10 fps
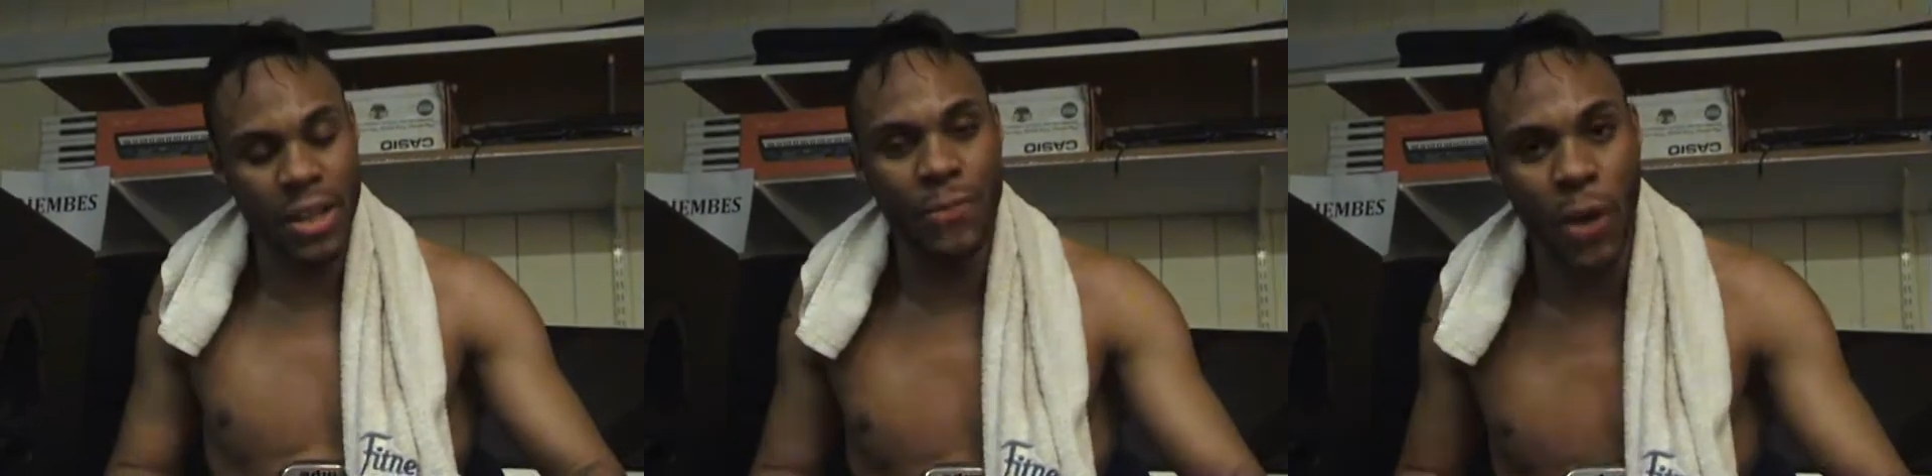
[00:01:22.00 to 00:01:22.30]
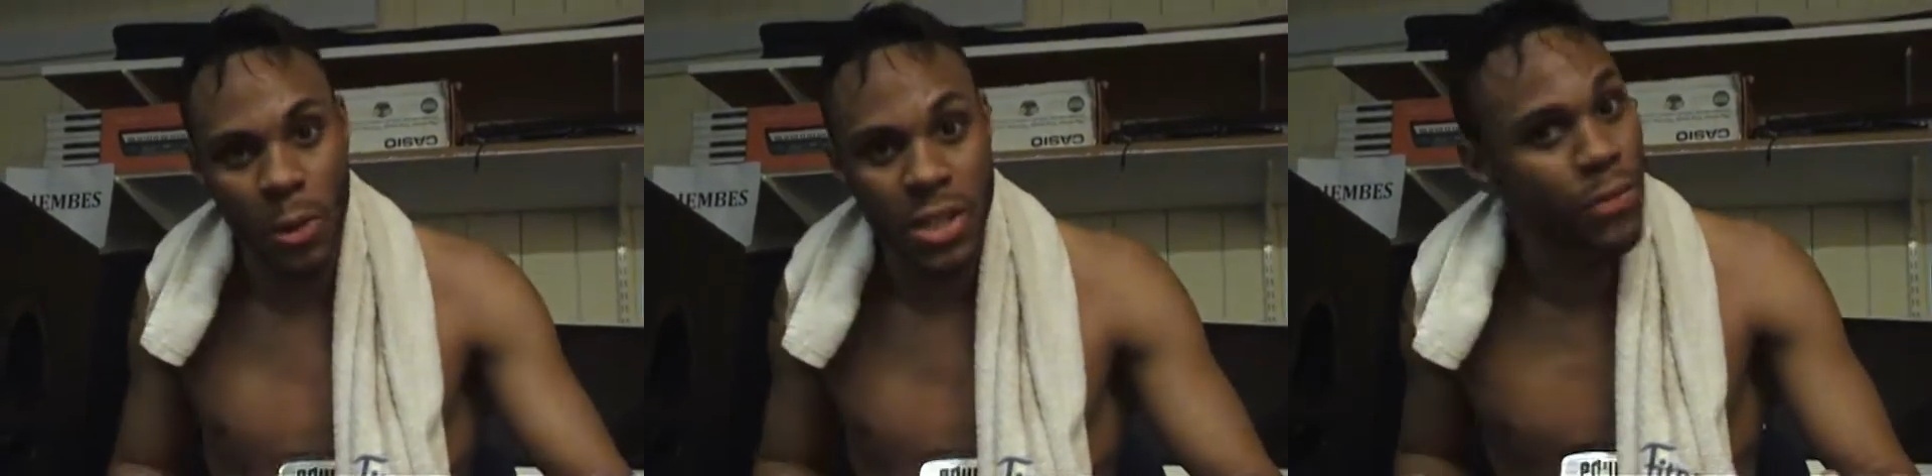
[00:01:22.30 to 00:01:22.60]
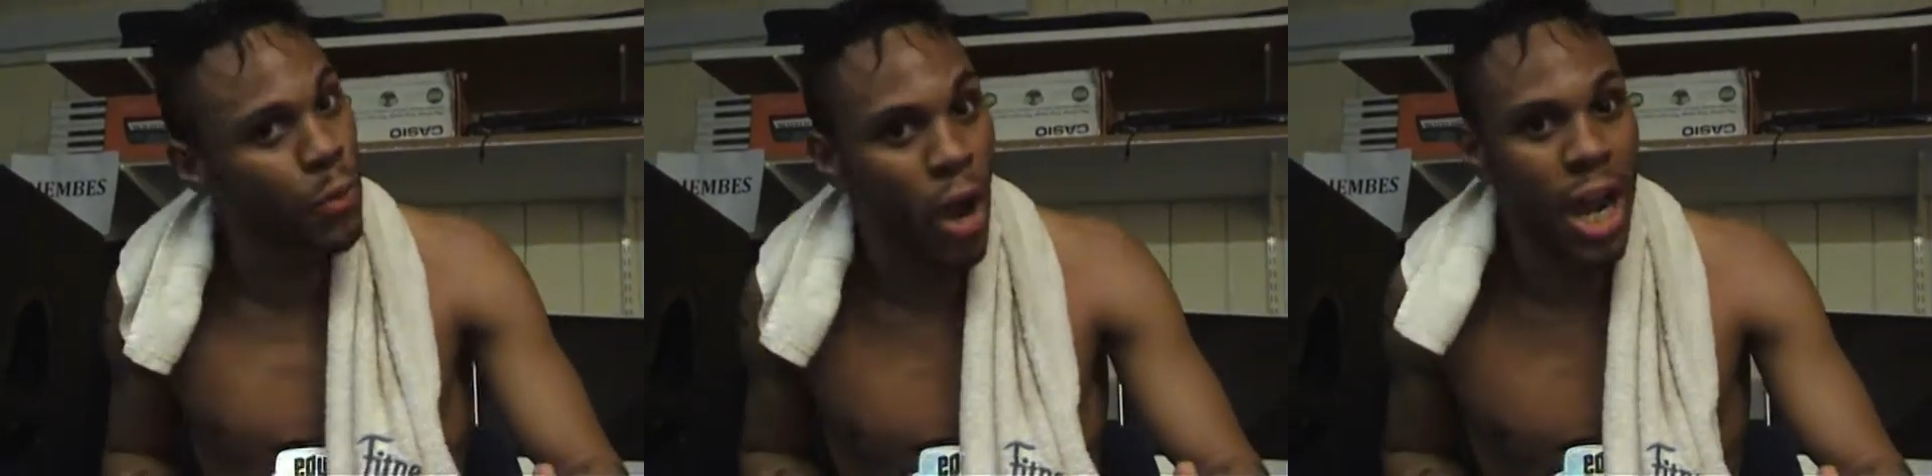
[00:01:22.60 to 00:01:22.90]
and the followers of
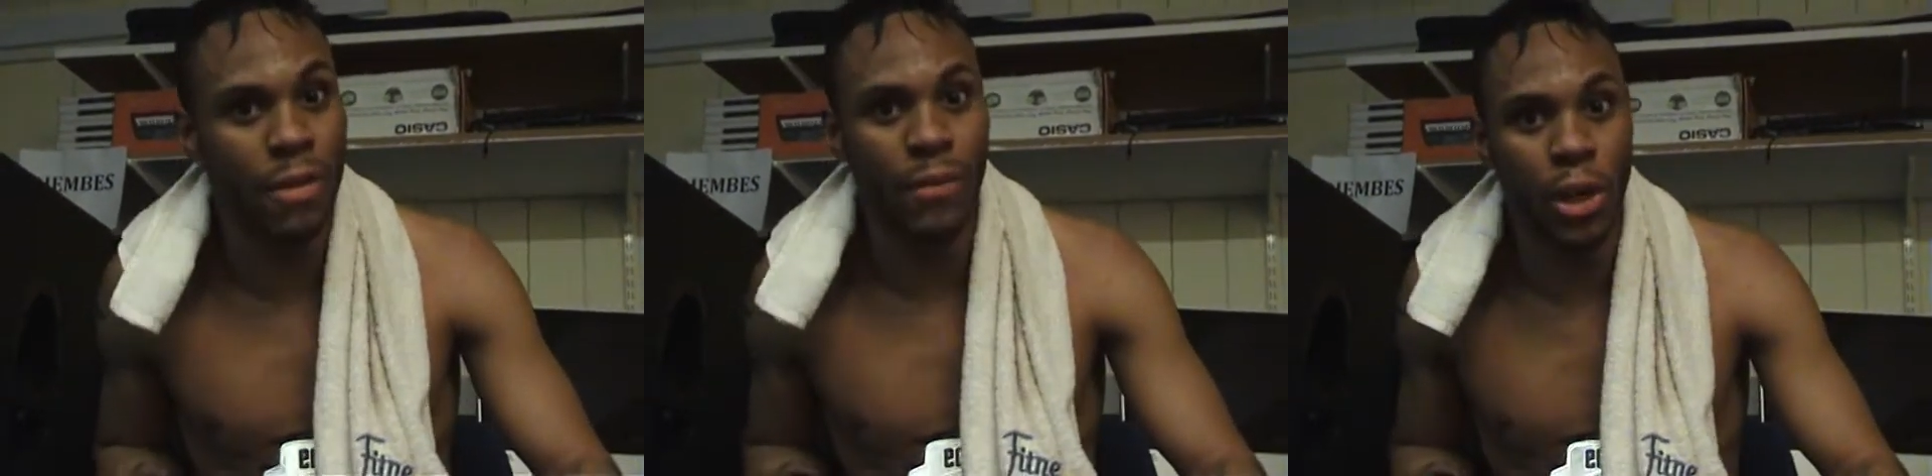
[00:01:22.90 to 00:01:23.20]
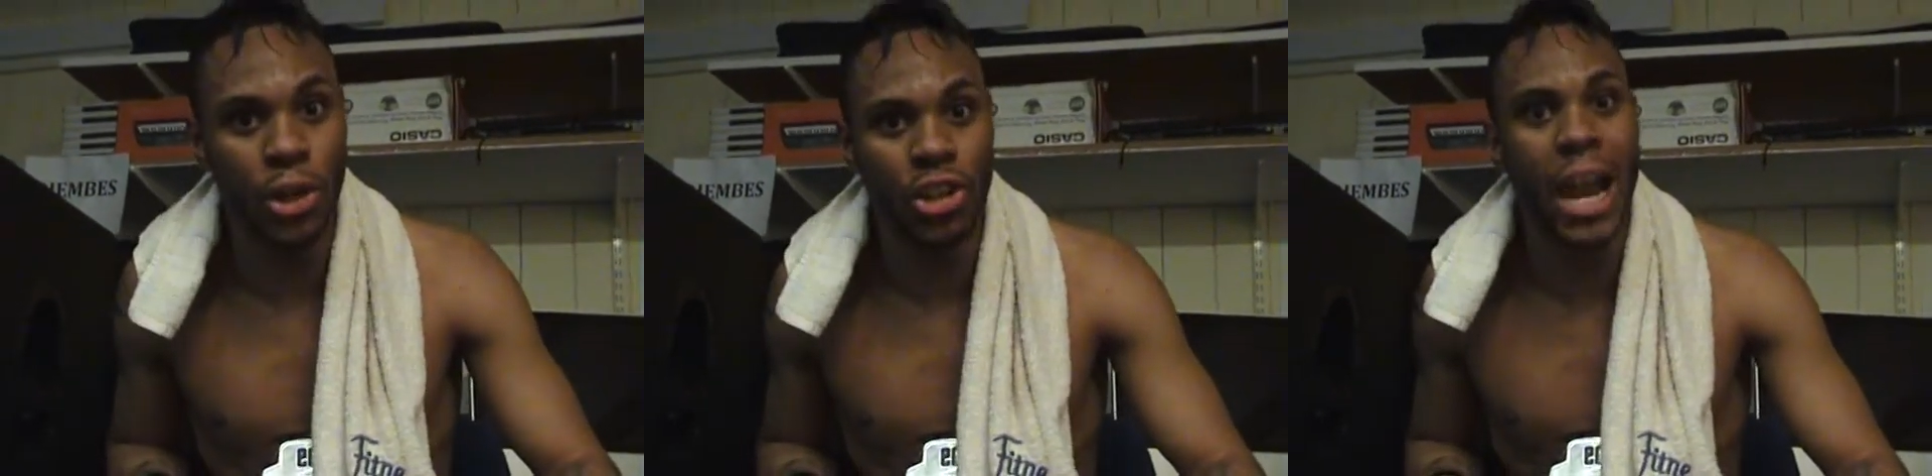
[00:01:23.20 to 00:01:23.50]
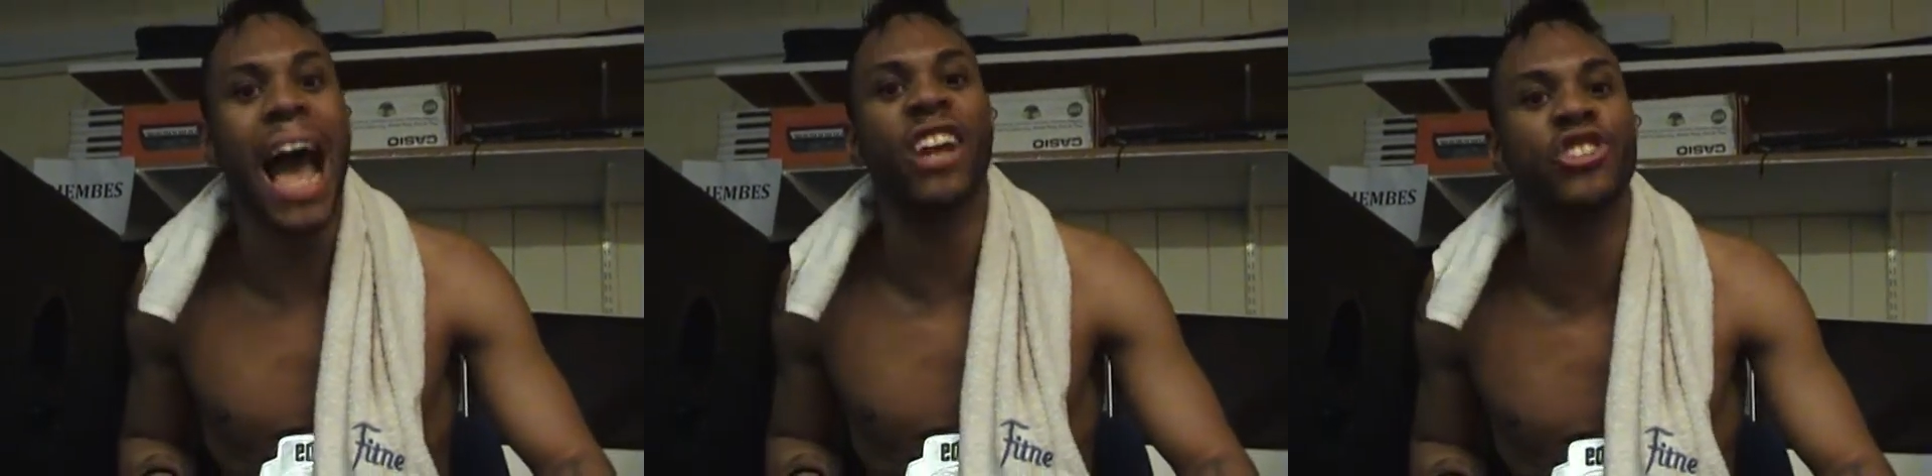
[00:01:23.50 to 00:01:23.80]
the Ryan Revolution.
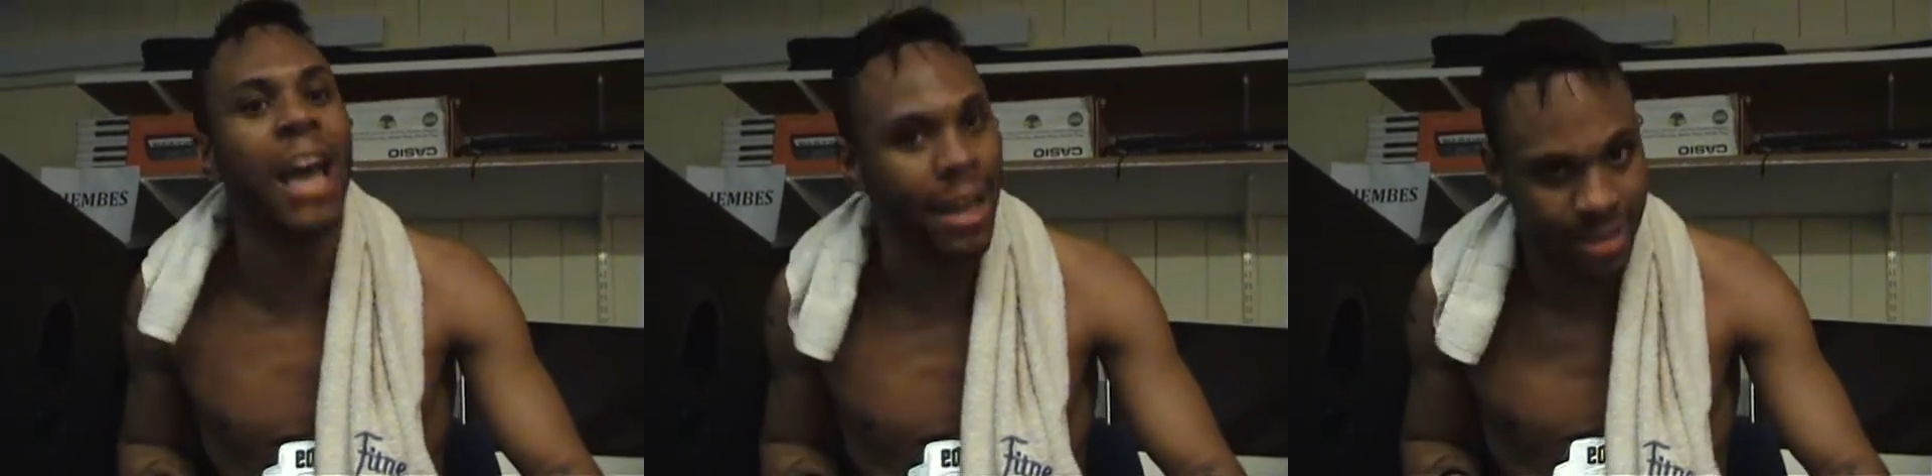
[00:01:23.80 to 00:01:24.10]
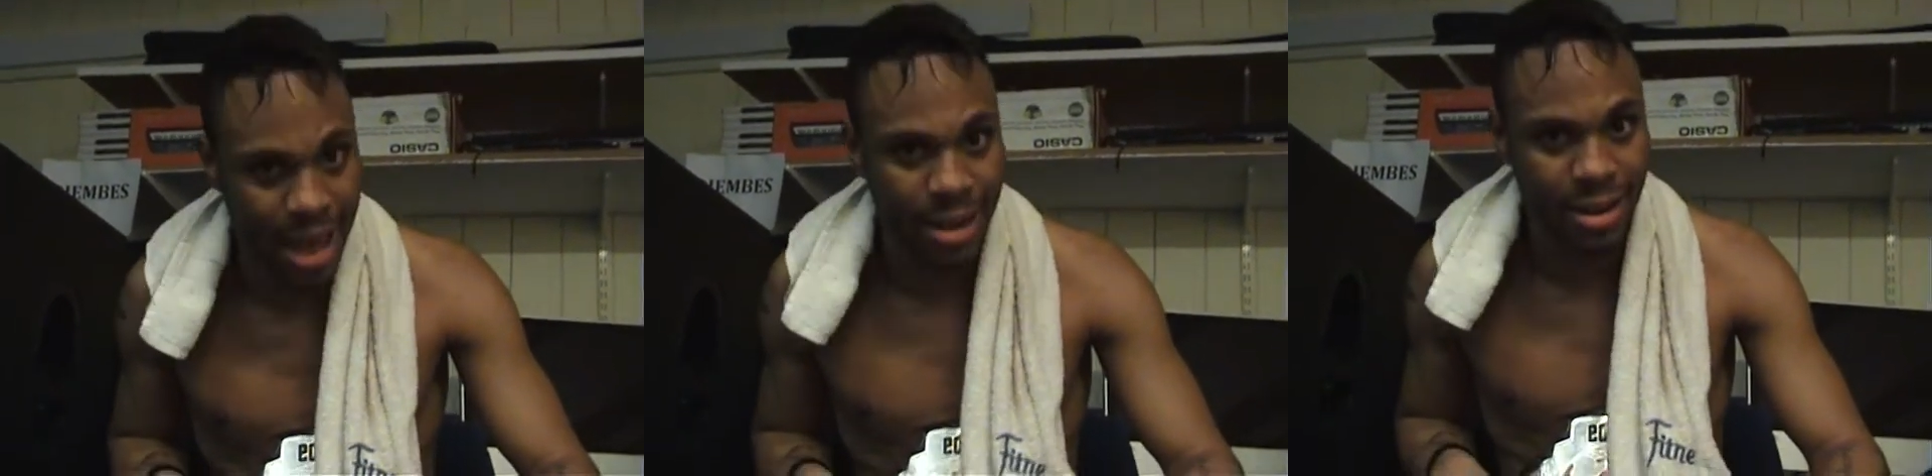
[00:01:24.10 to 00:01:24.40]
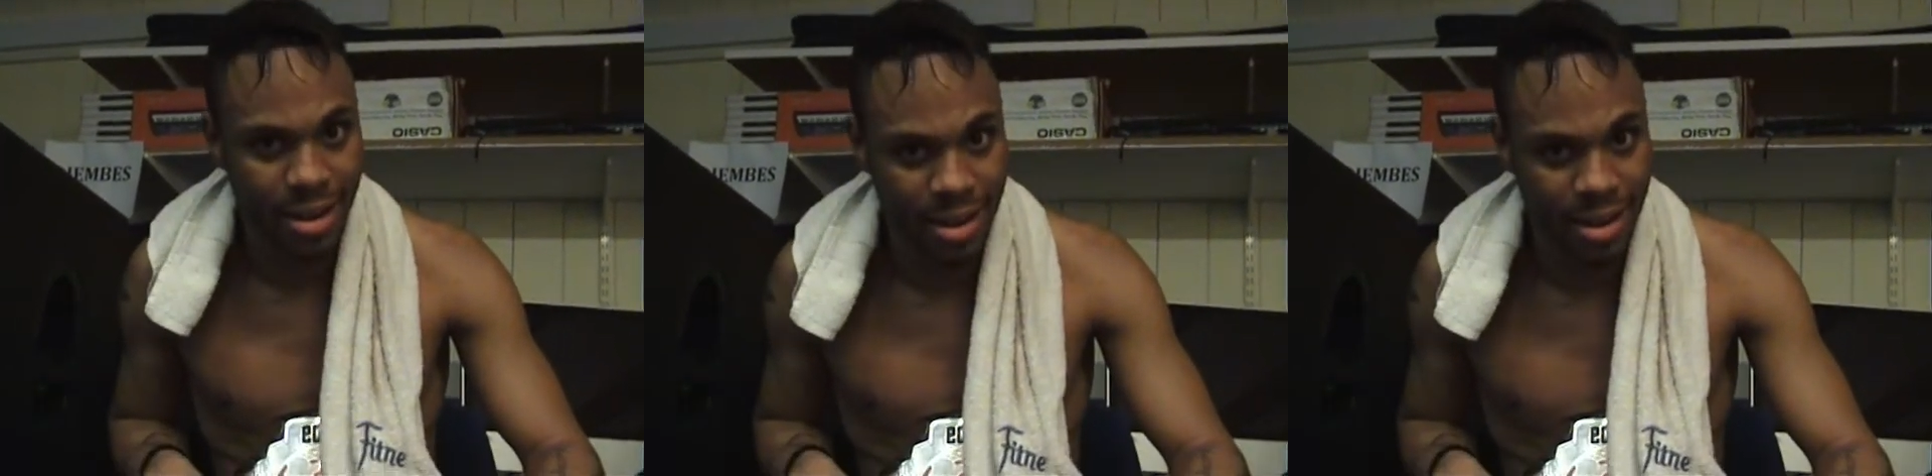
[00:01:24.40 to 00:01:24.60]
Hashtag that.